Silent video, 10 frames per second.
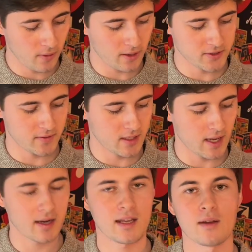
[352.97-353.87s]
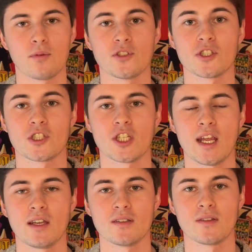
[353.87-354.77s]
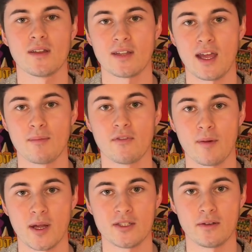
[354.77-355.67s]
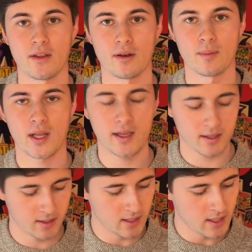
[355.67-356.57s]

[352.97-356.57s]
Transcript: else on the neck and it will just change the type of arpeggio that you're playing.